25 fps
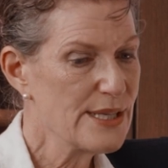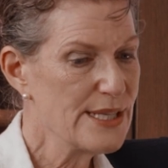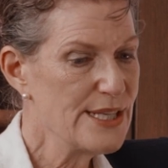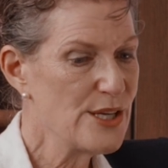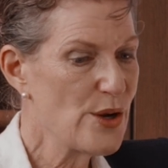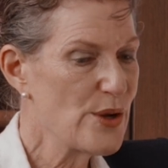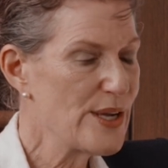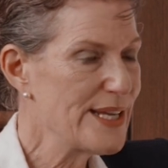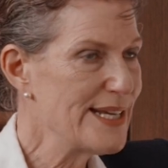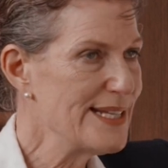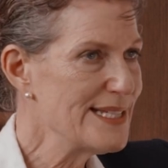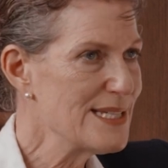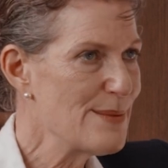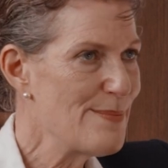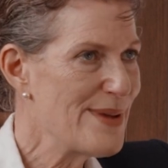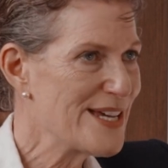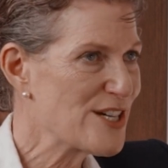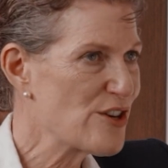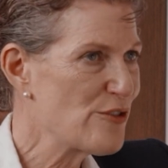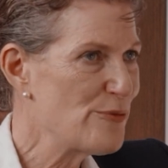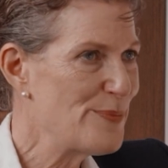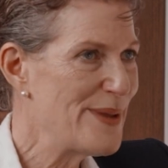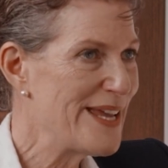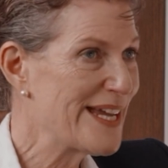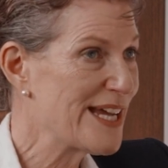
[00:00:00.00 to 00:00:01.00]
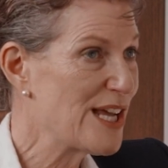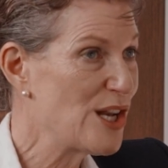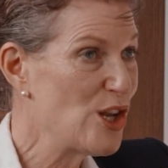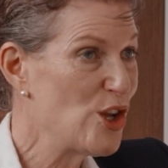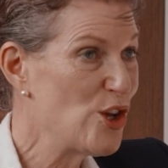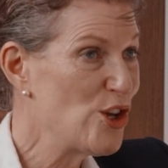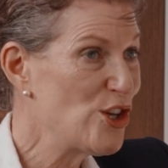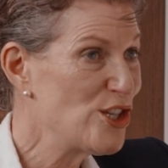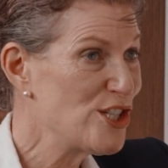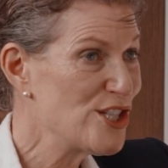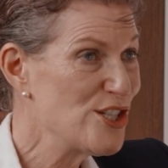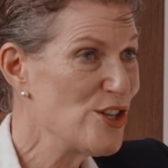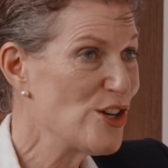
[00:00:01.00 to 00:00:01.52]
it is a matter of being
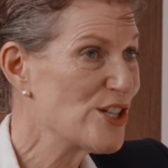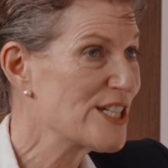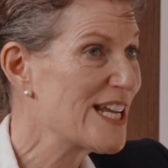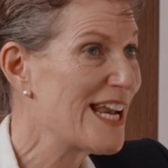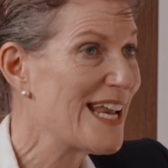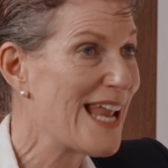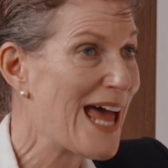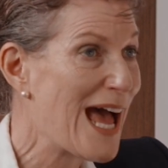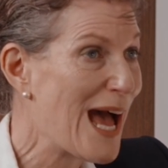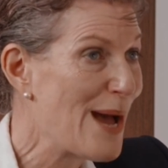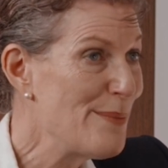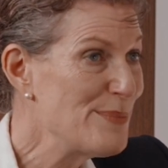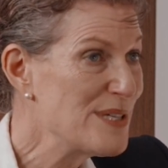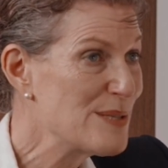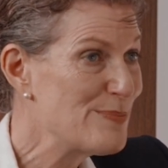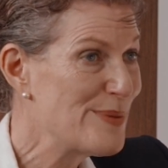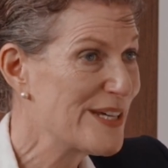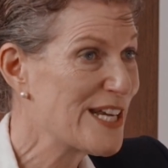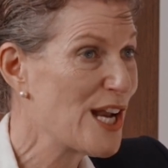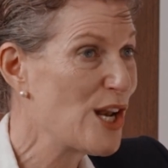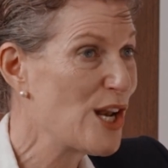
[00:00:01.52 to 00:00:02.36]
alert, not alarmed, but